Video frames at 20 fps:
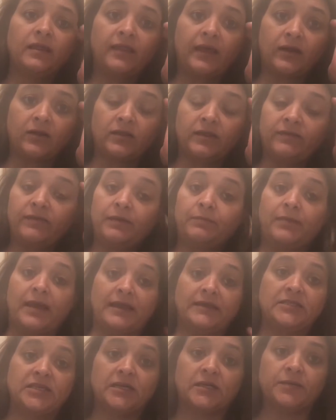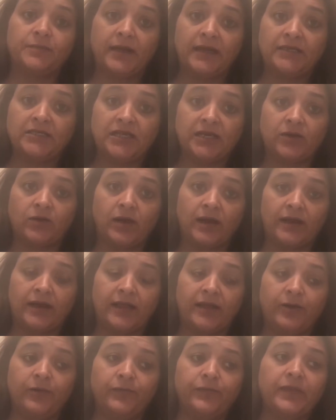They are living paycheck to paycheck right
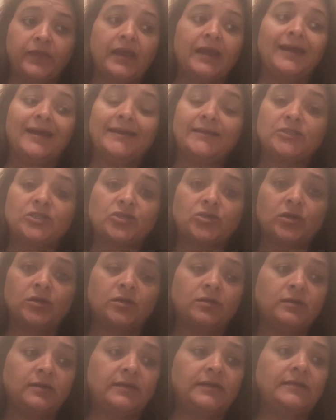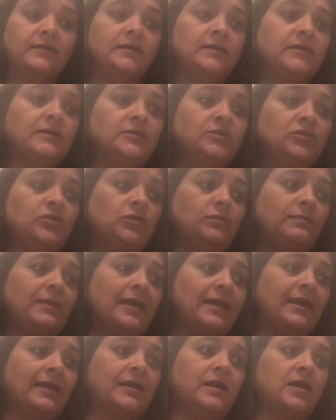now and struggling to
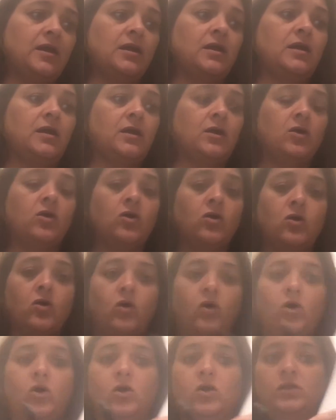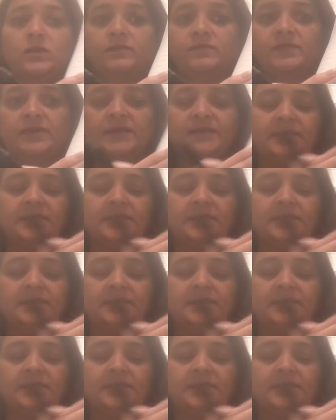make all of